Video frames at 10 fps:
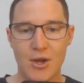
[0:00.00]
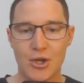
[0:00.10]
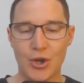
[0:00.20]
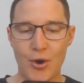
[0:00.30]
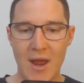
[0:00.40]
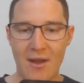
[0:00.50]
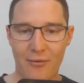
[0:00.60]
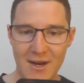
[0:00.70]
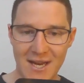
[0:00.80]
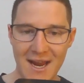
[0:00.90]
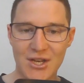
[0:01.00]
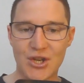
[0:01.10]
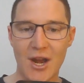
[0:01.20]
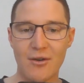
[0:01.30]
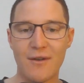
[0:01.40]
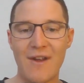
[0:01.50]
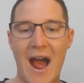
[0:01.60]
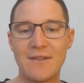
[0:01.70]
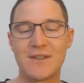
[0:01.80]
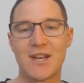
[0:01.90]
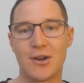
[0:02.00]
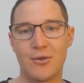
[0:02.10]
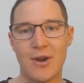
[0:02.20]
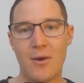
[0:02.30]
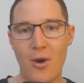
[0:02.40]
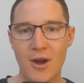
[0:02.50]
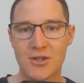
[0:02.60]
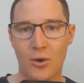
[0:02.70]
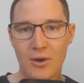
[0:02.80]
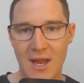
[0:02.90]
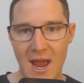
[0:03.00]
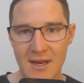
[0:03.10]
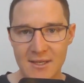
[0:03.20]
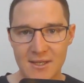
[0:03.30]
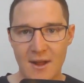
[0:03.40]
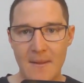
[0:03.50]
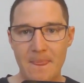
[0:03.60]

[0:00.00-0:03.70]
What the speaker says: So if we take generative adversarial networks, or GANs,